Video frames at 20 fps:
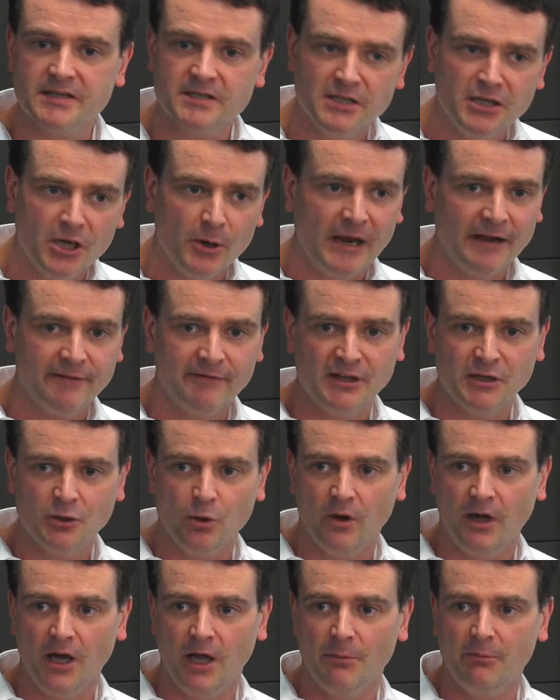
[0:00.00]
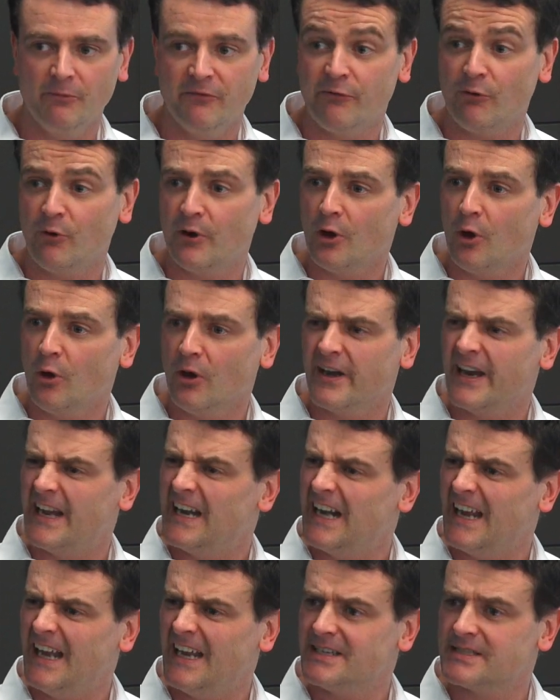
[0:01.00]
Have they got foreign holiday
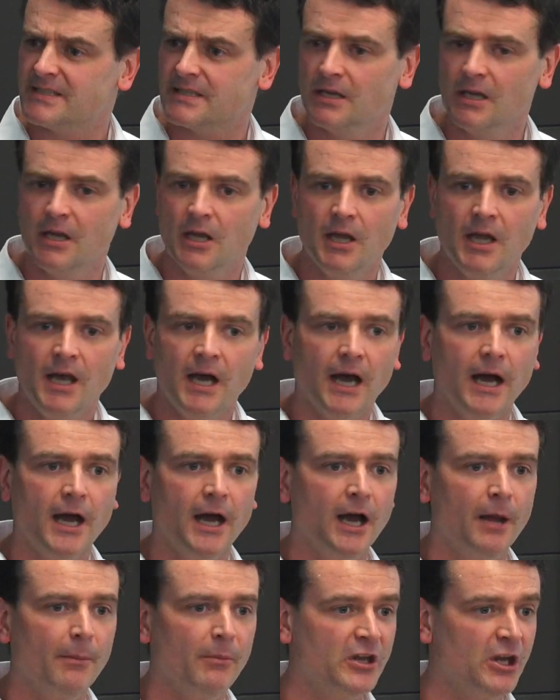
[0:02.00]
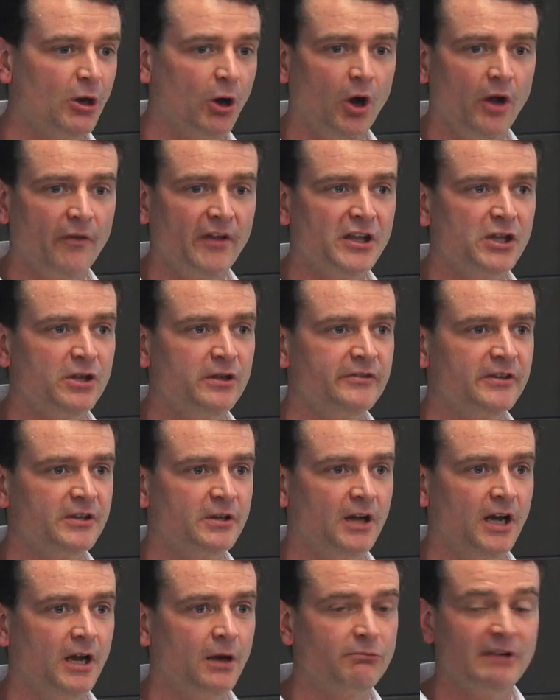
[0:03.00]
let? Are they using
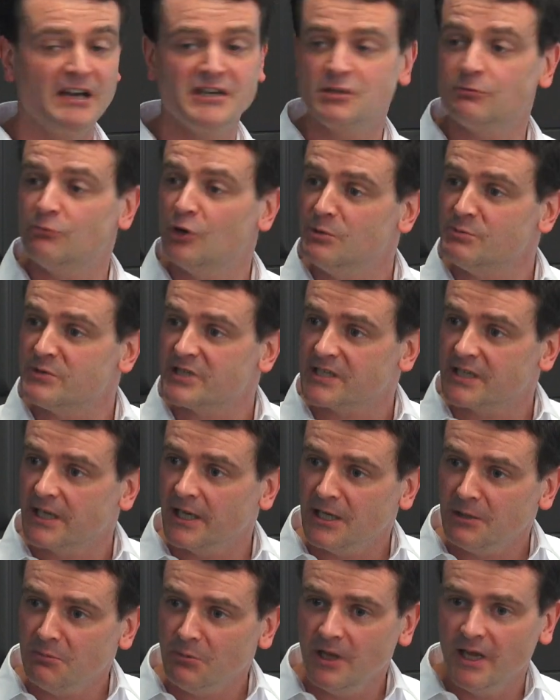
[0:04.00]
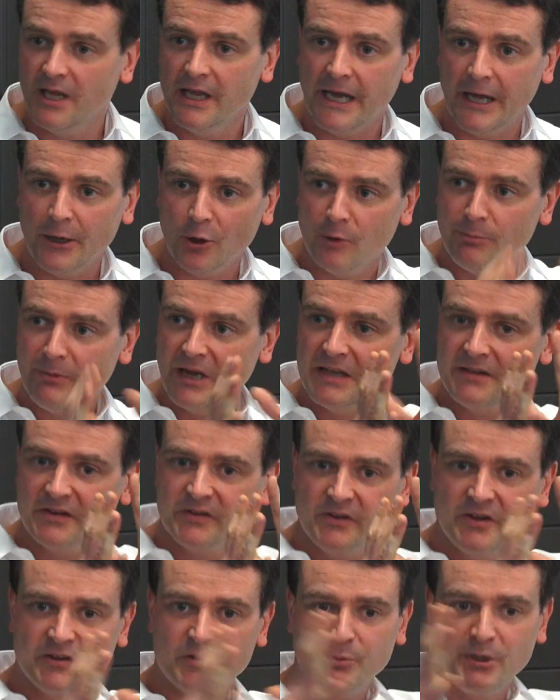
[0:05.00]
a rent-a-room scheme? And it will make
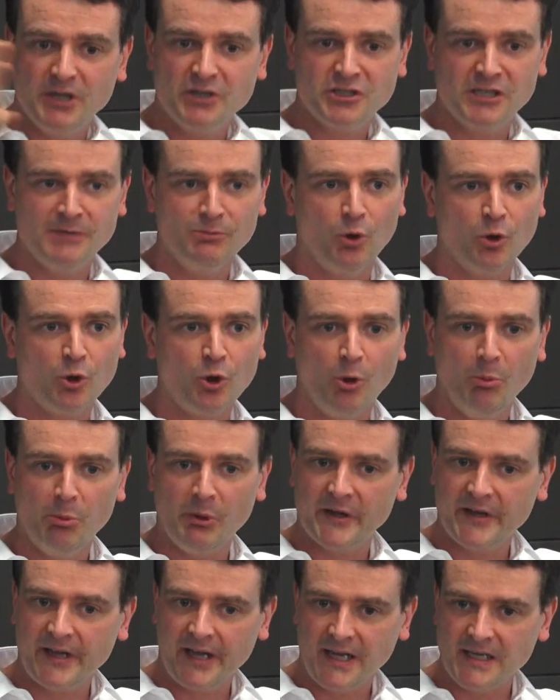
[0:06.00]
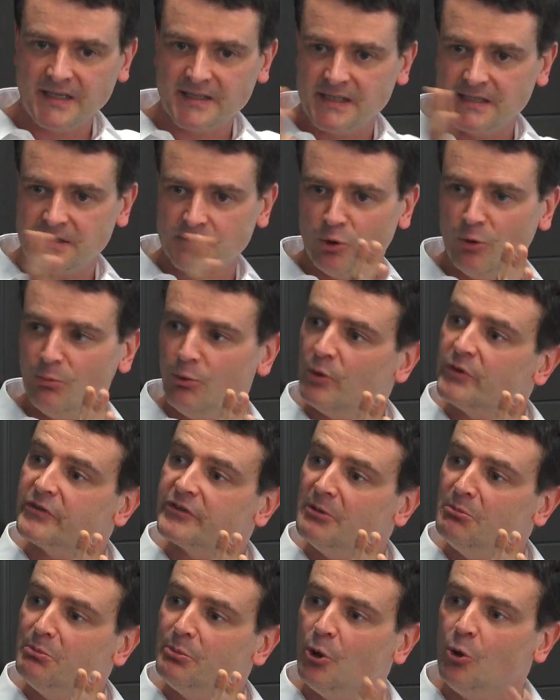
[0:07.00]
the spreadsheet more complicated or more
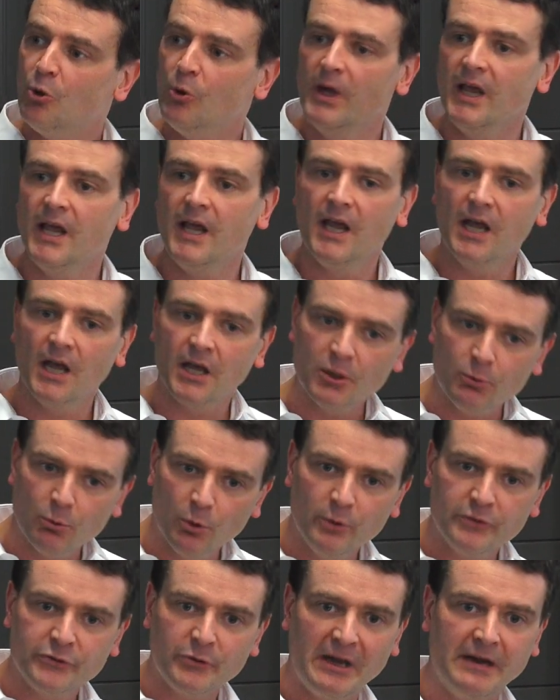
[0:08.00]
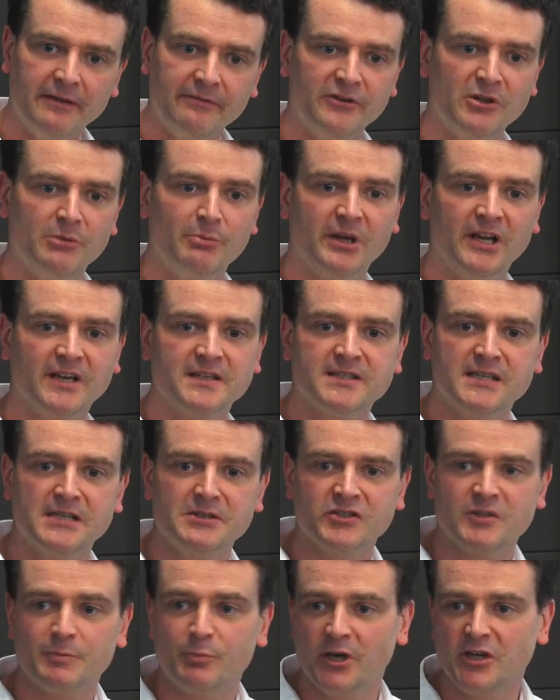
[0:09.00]
simple. You also have the ability in
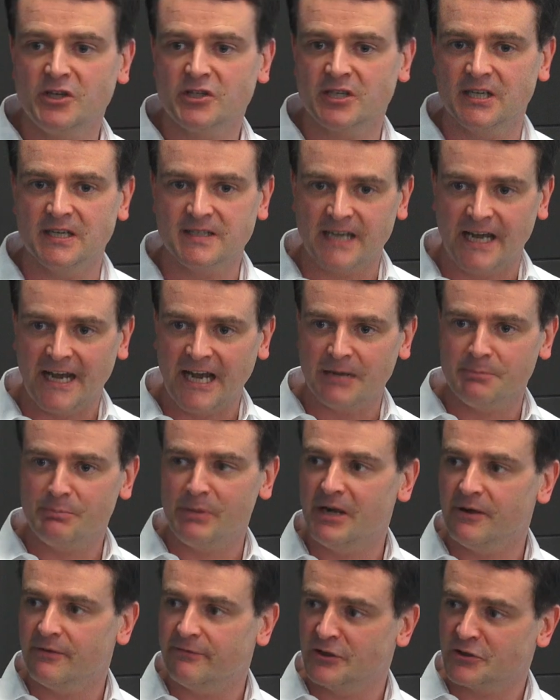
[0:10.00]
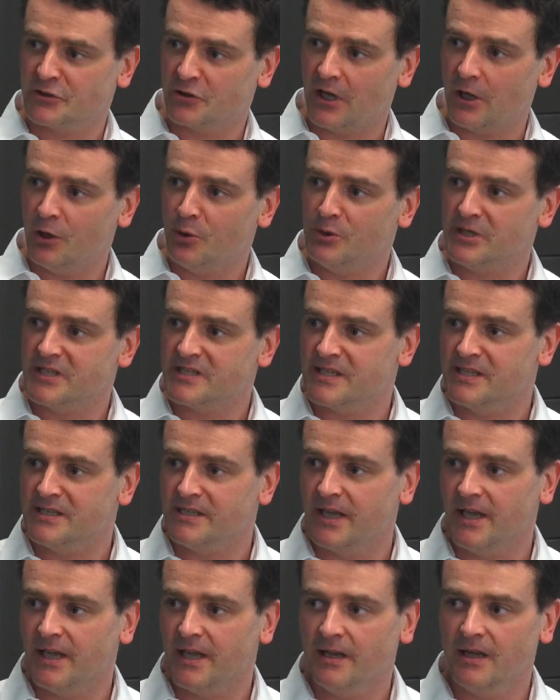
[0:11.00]
the spreadsheet to add beneficial owners in
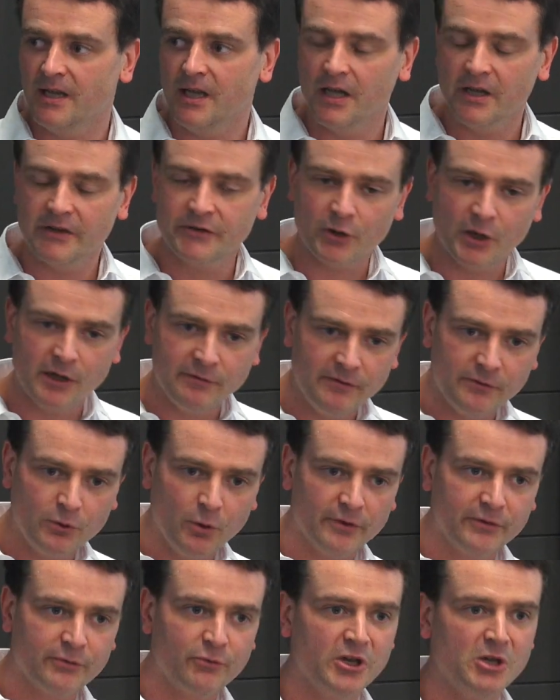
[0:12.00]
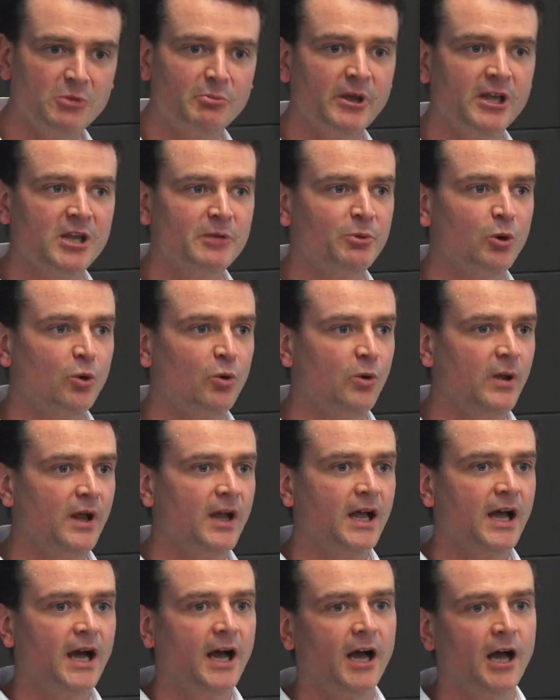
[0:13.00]
there. So if you've got 3 people
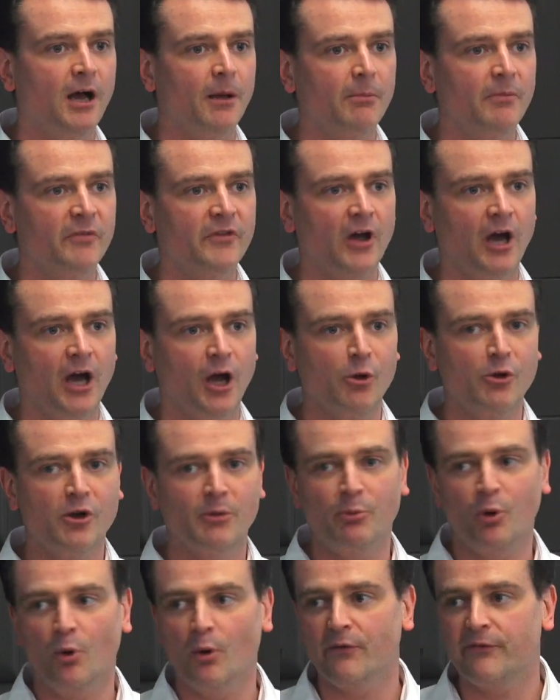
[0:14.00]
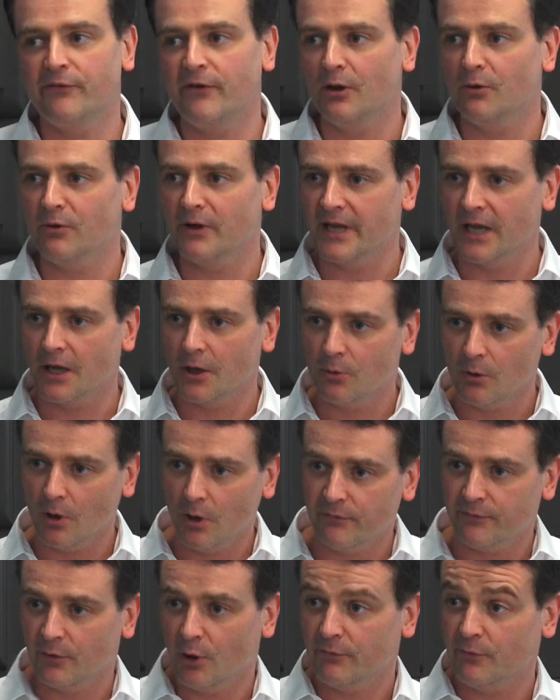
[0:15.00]
that own a portfolio
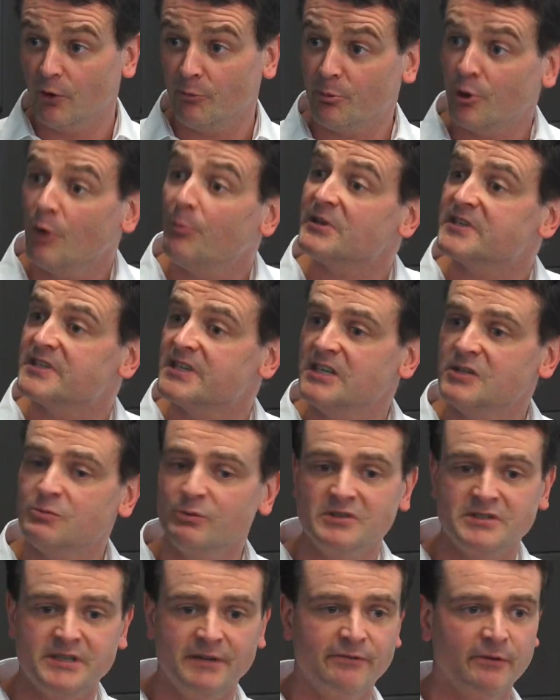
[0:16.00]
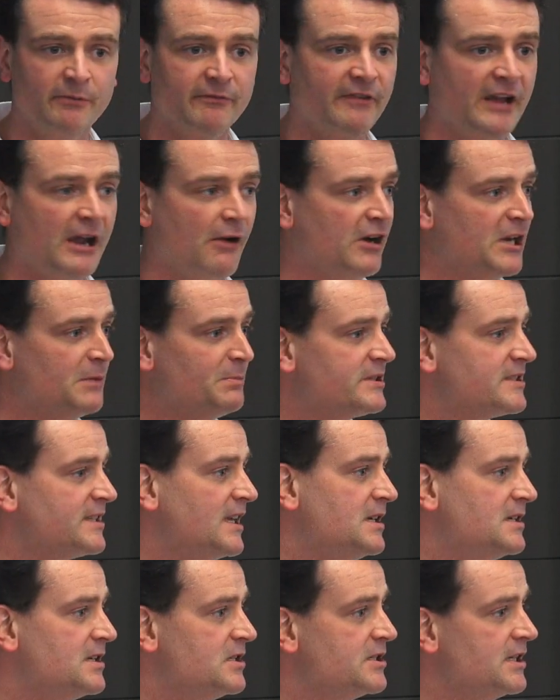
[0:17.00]
of properties with different varying
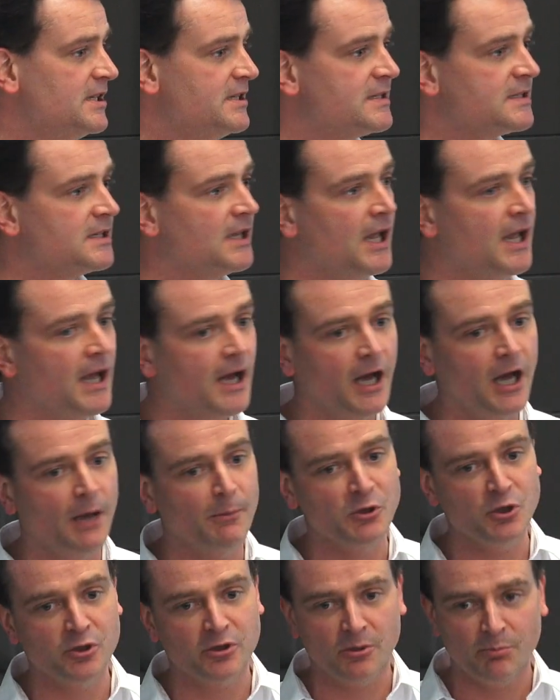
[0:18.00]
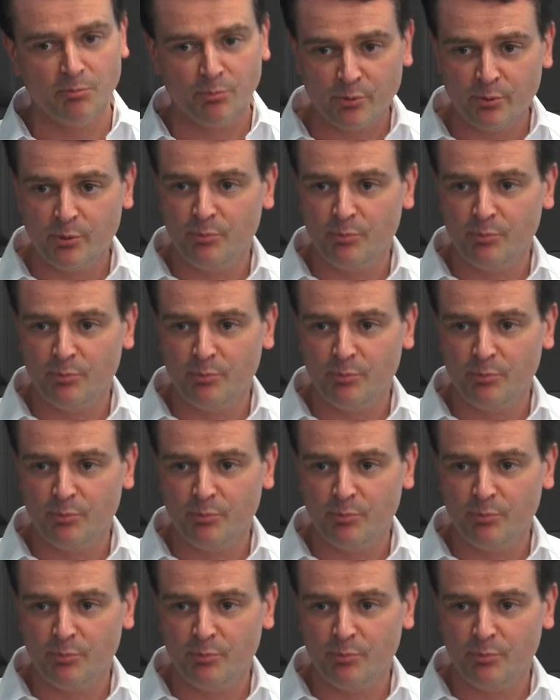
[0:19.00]
percentages, you can